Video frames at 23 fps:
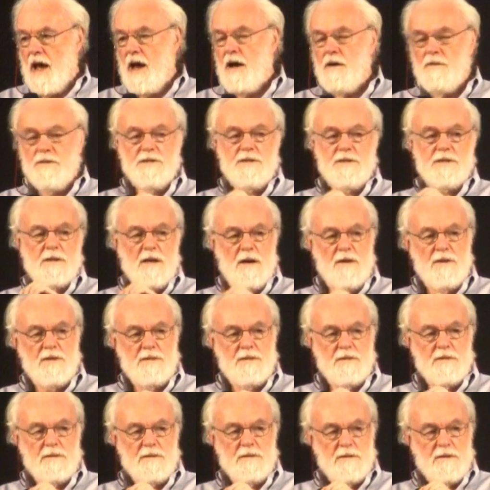How is it going
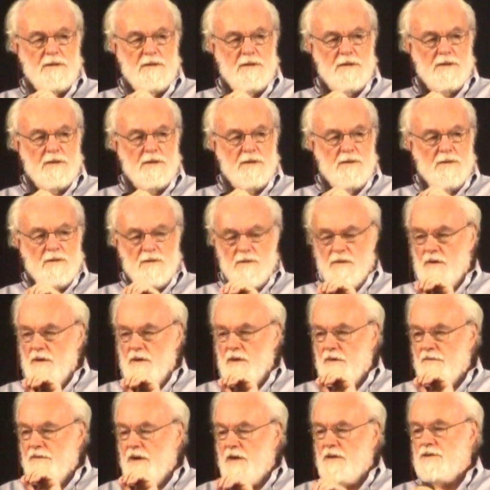to
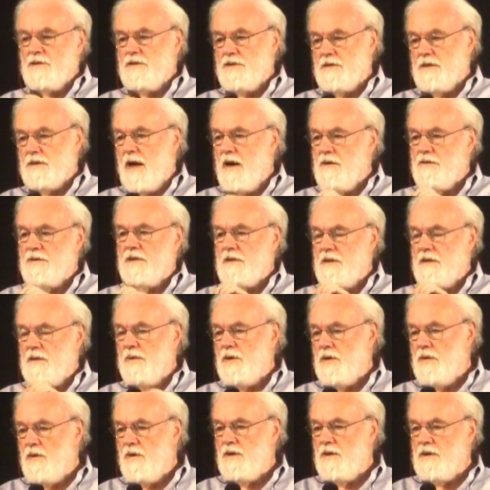function? How is it going
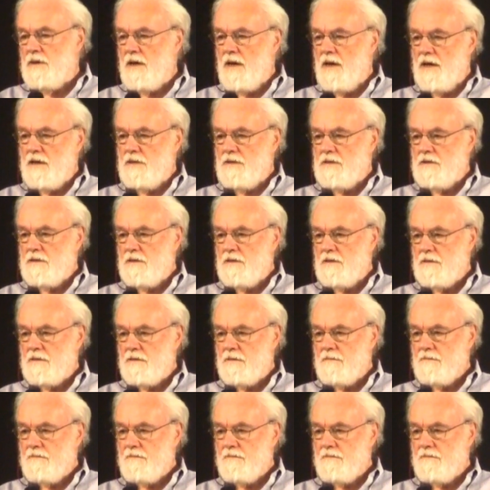to be organised?